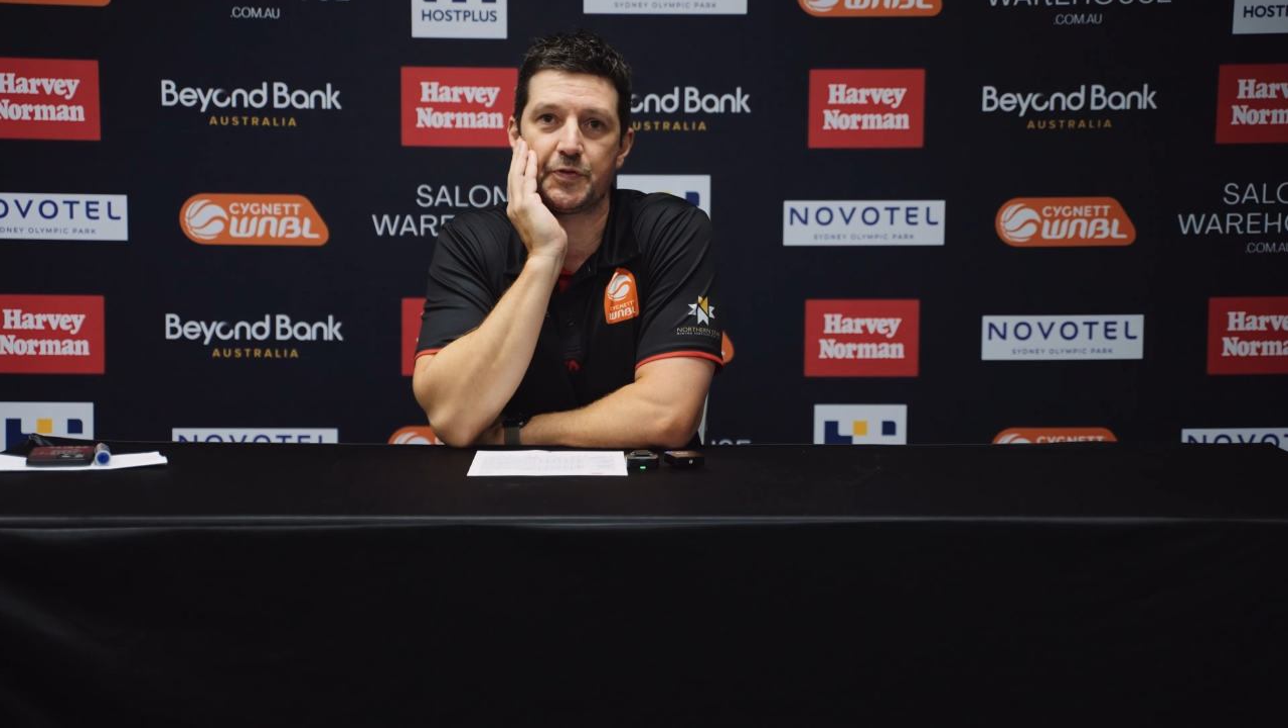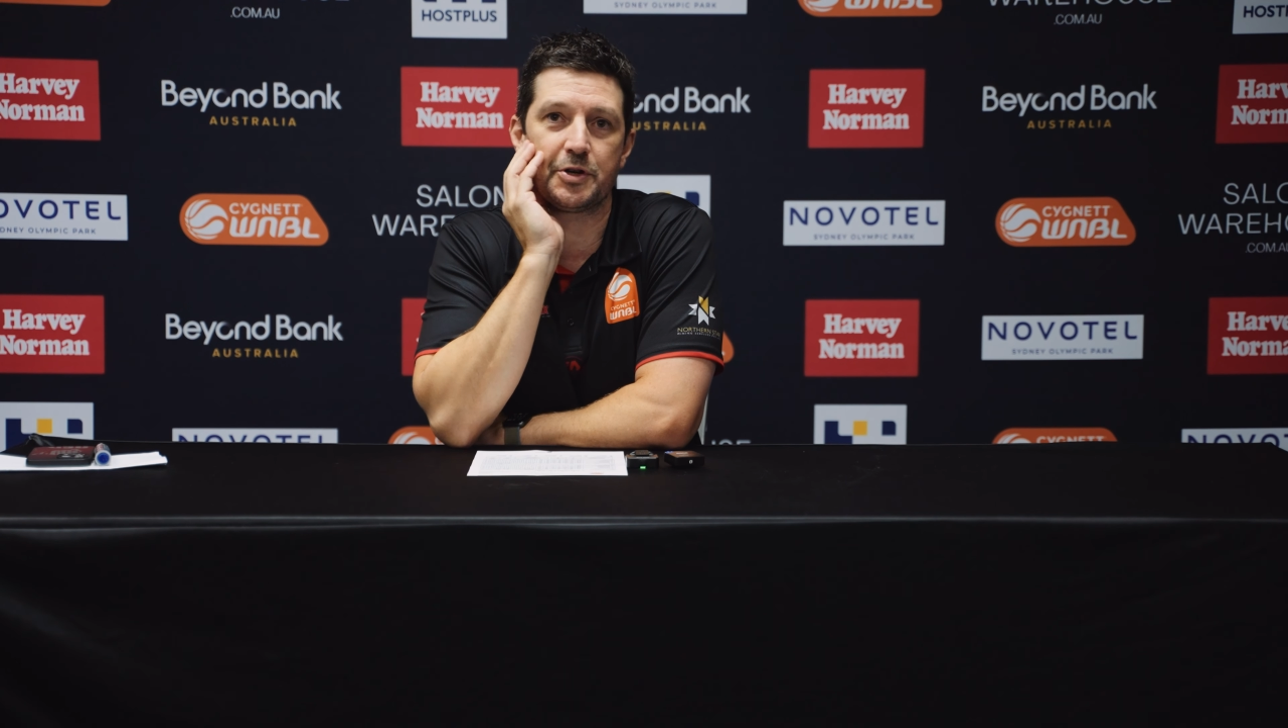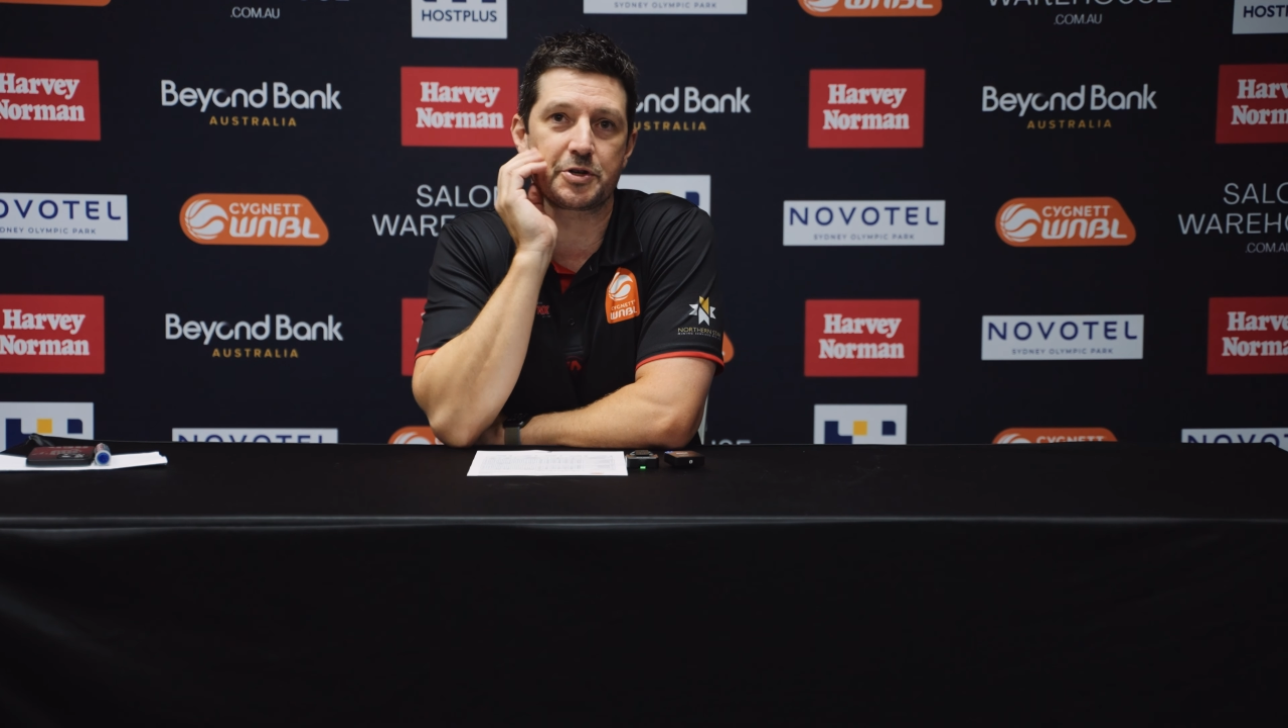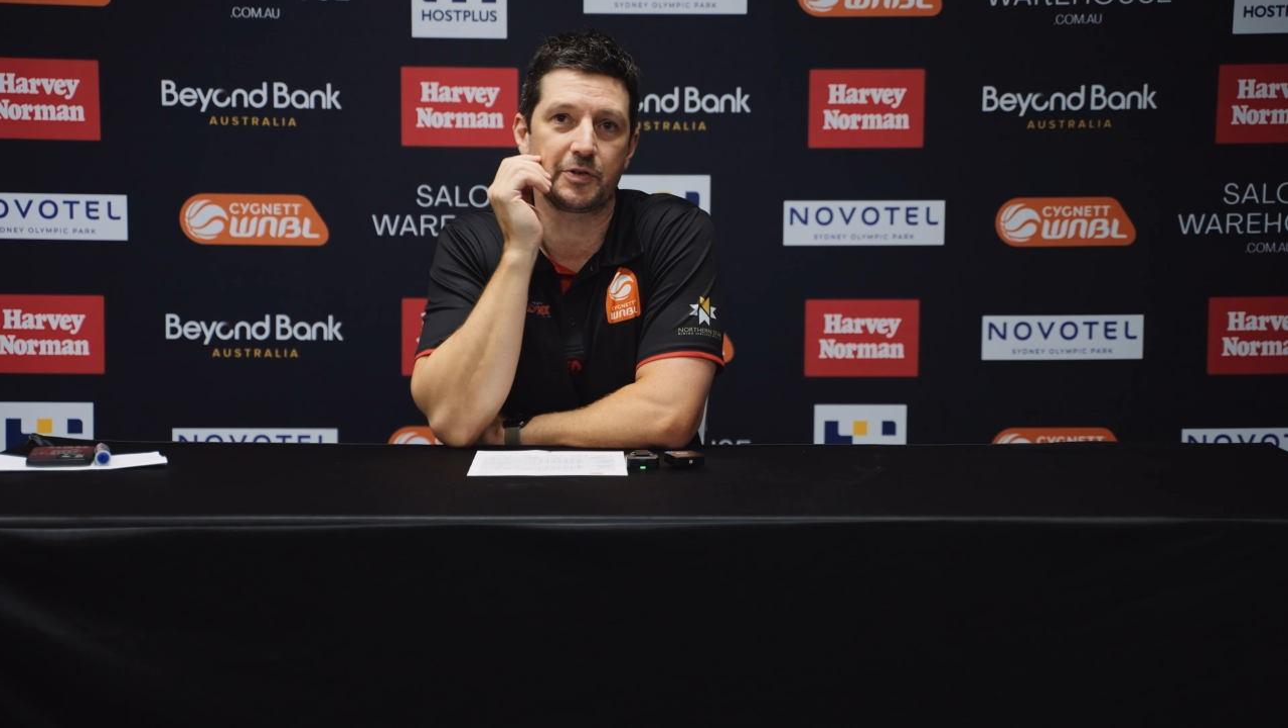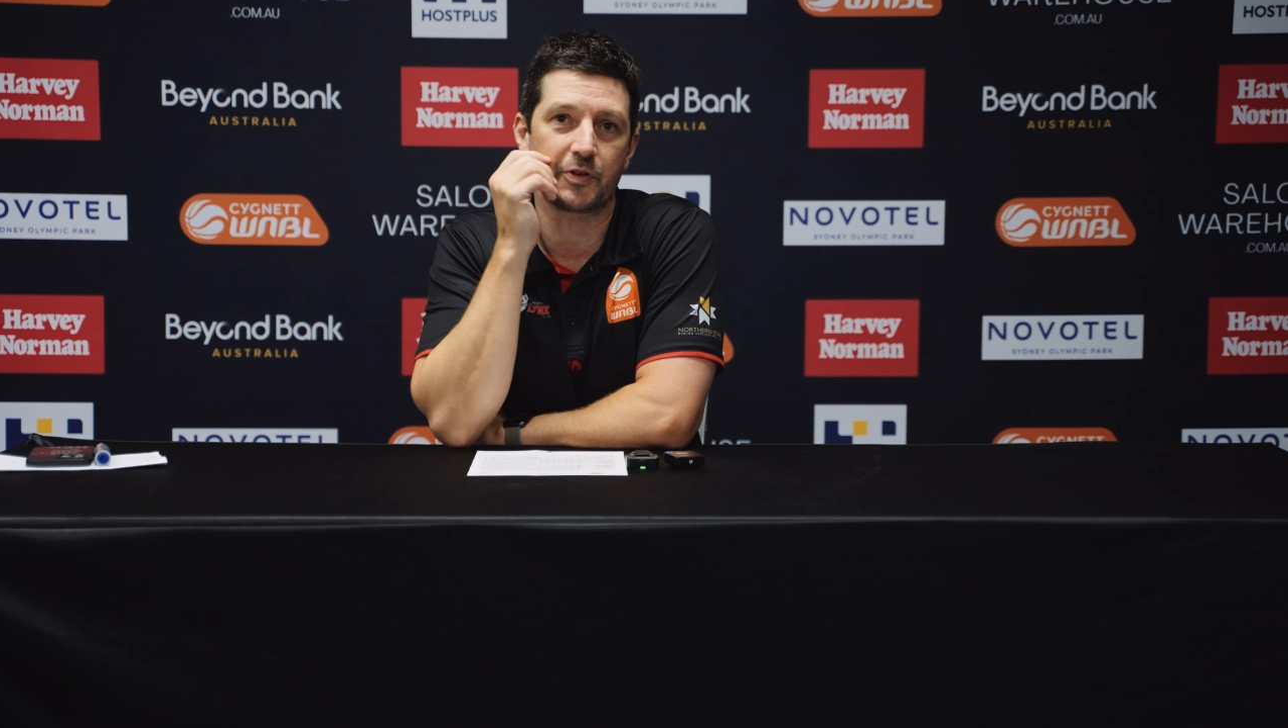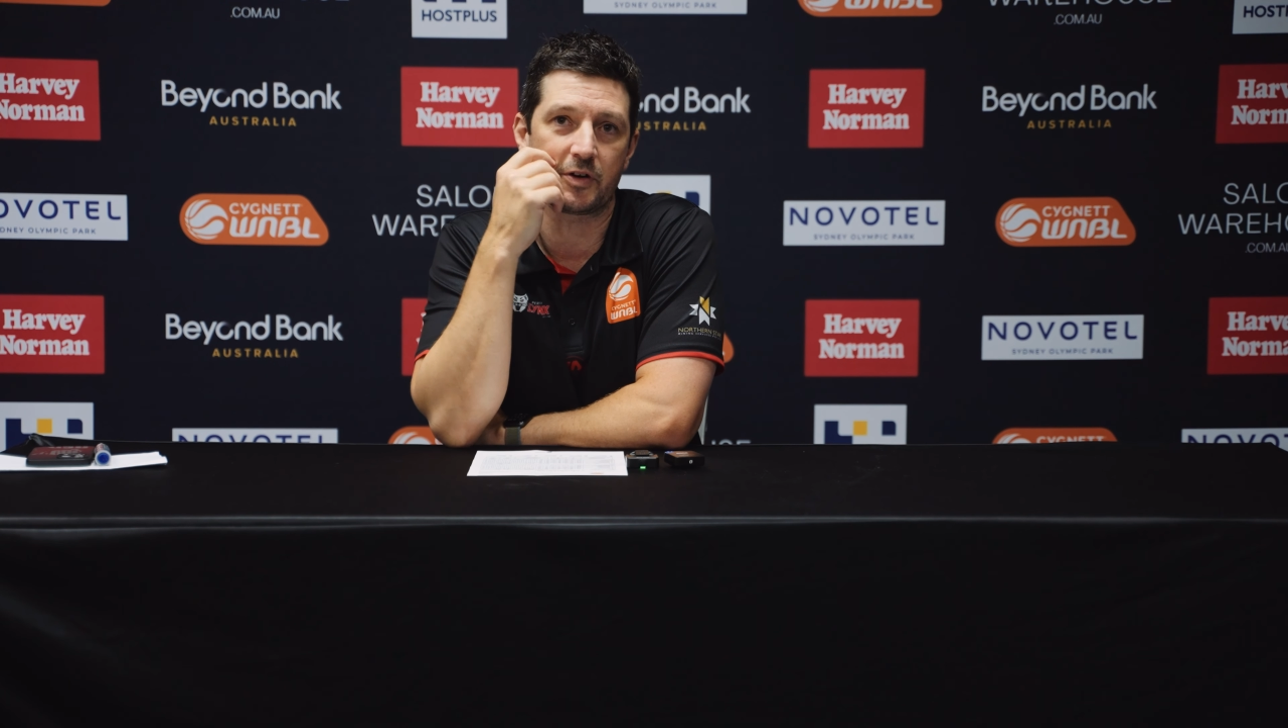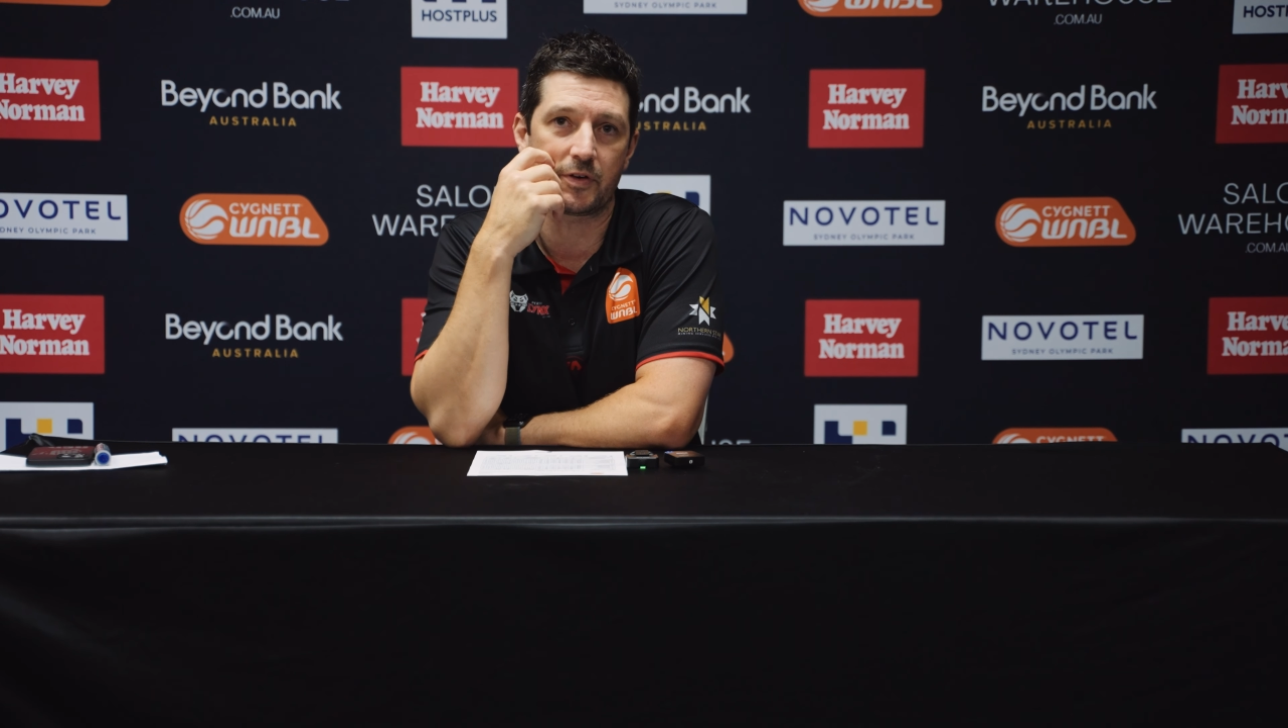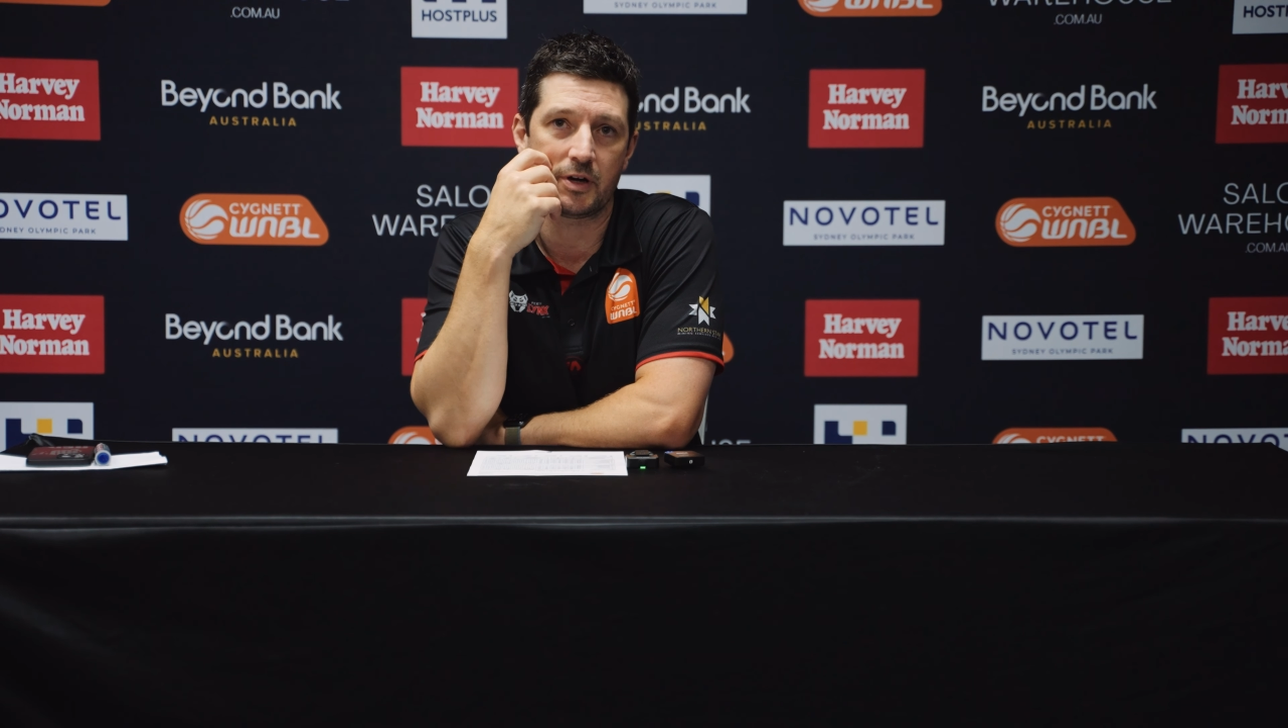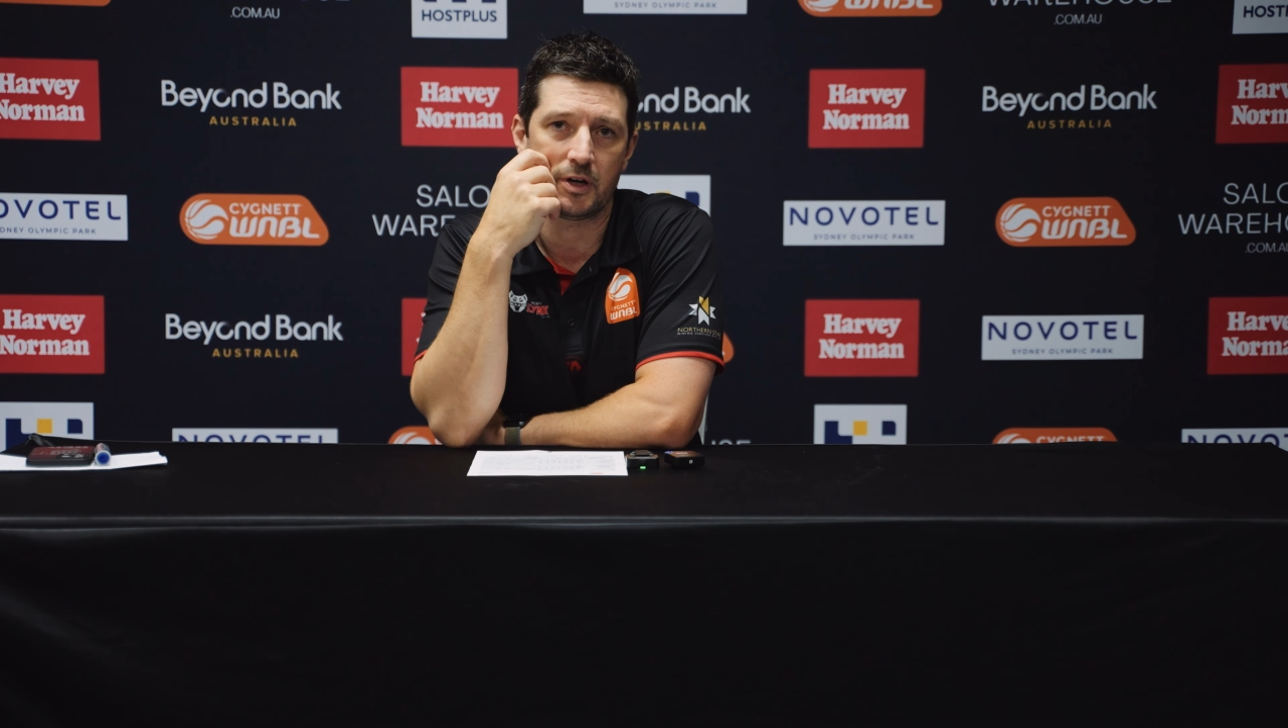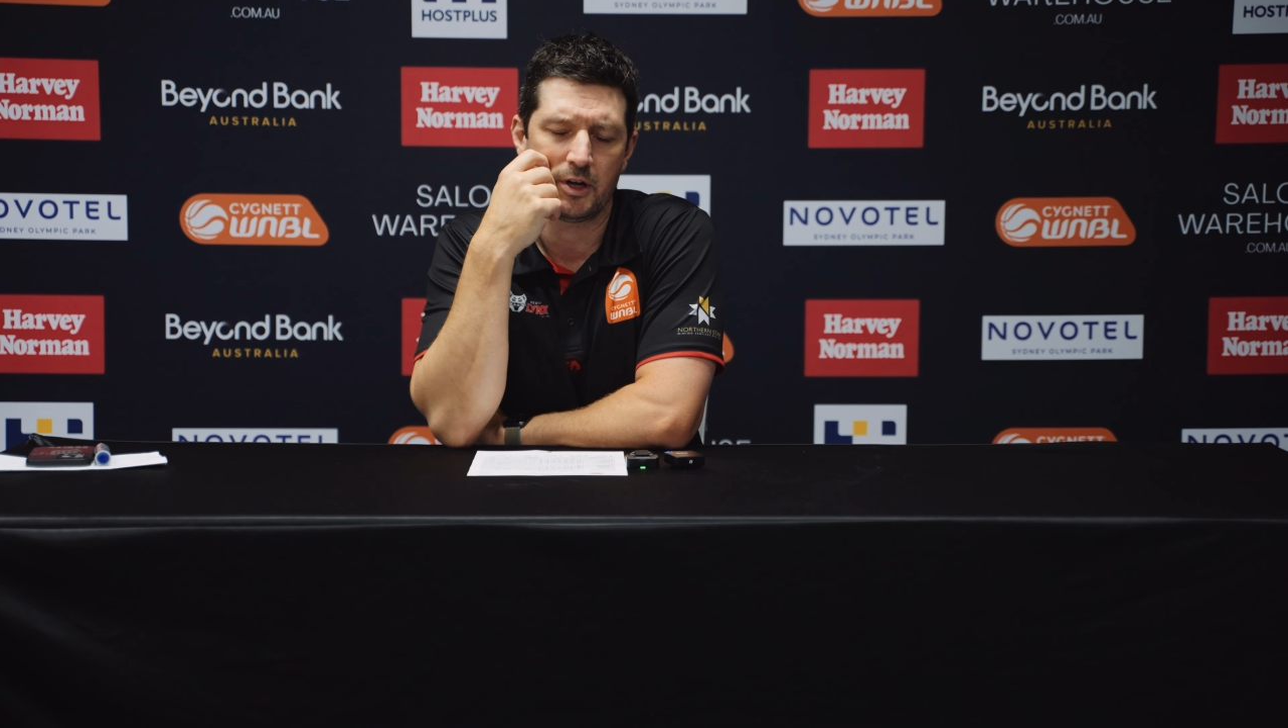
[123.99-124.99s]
future in front of her.